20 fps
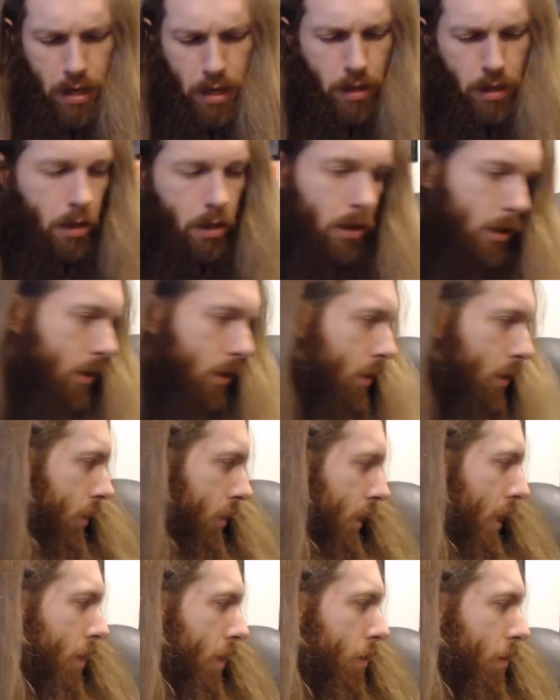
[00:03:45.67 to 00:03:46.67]
and the
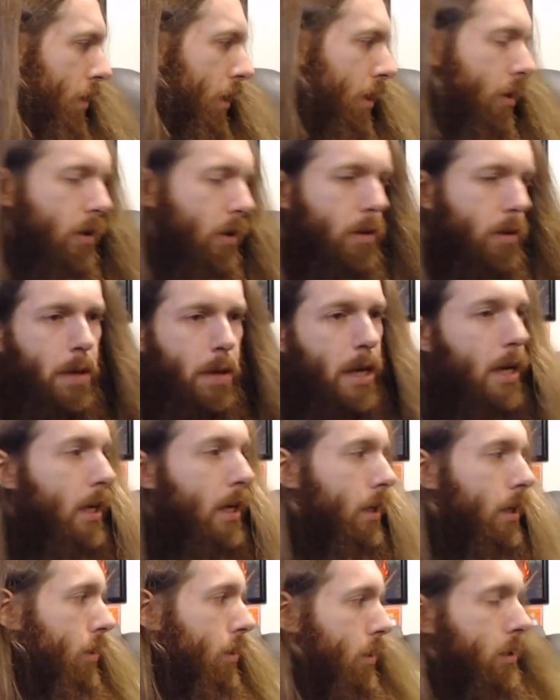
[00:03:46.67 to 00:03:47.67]
sound that it all
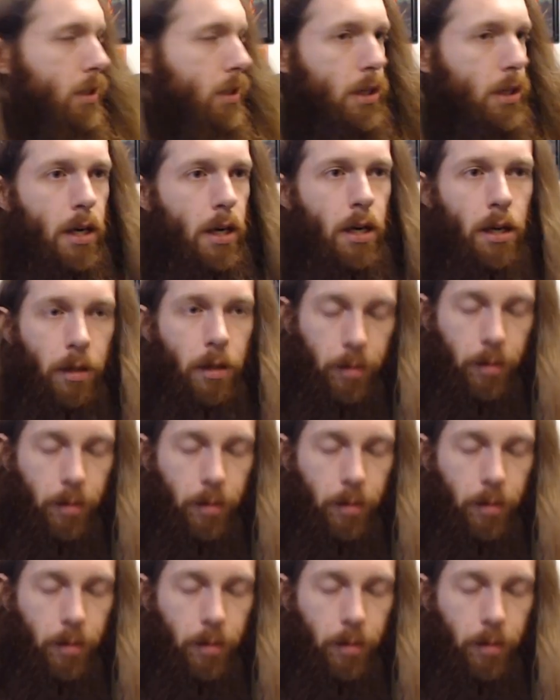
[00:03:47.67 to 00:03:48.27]
made, just I